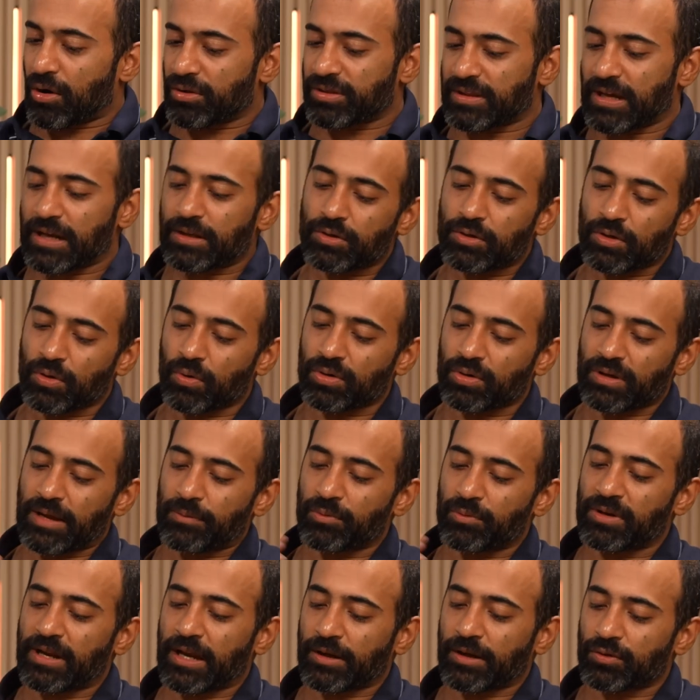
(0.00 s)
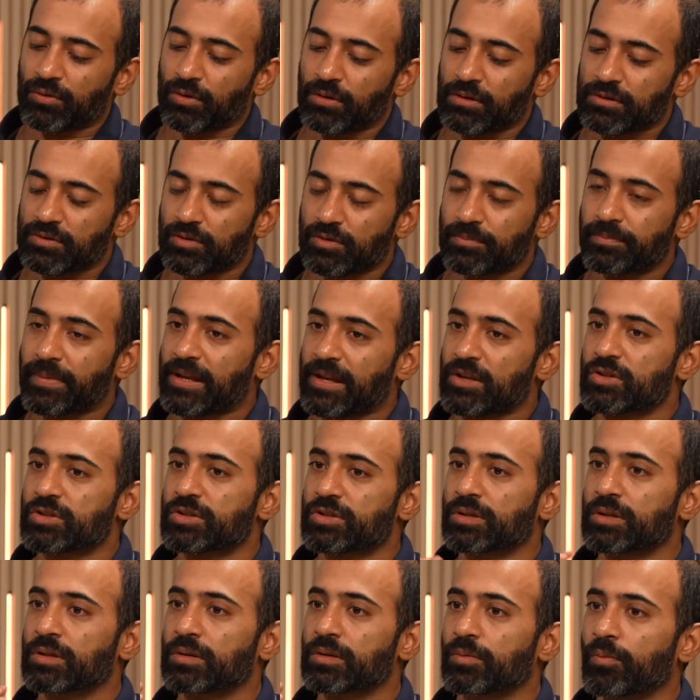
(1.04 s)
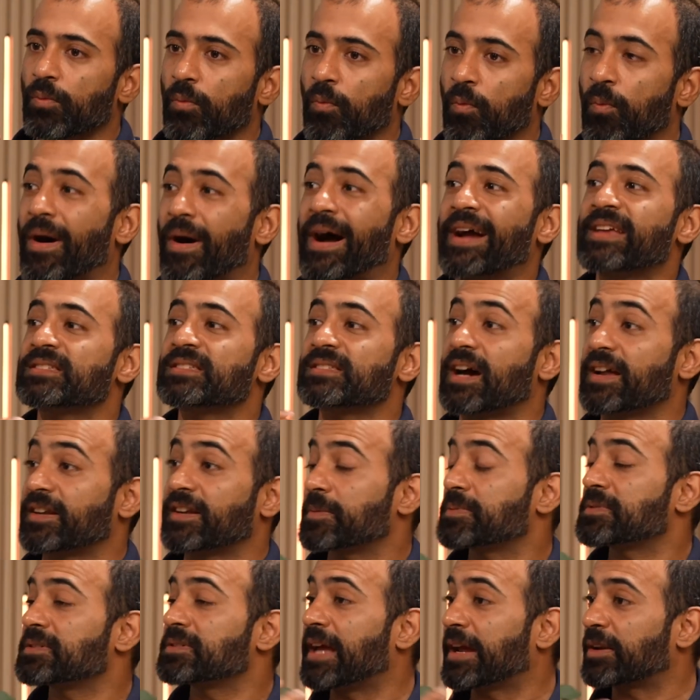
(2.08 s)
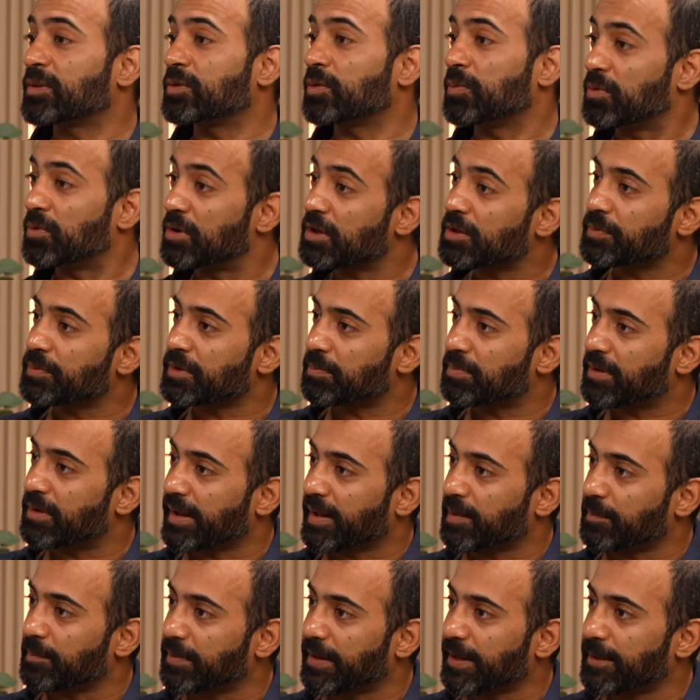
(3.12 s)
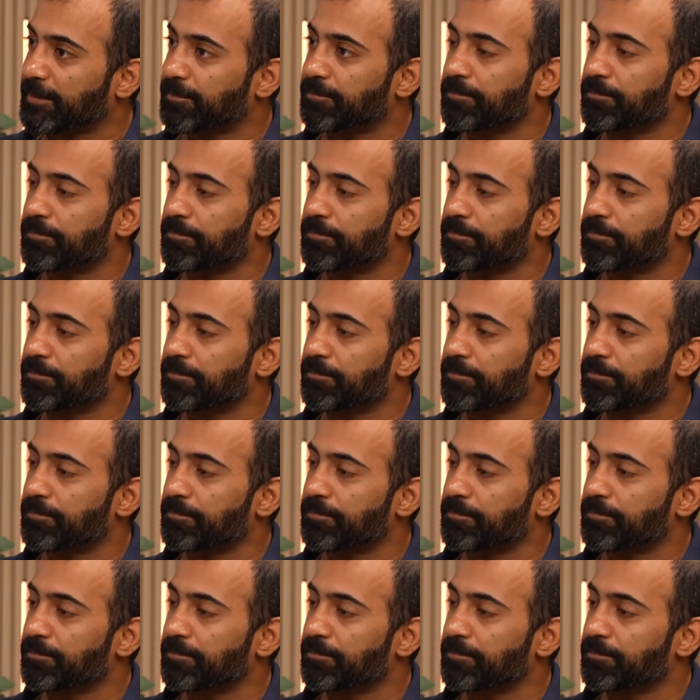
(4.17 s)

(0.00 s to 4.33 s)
On that note, I would like to also mention why startups like to work with Plug and Play.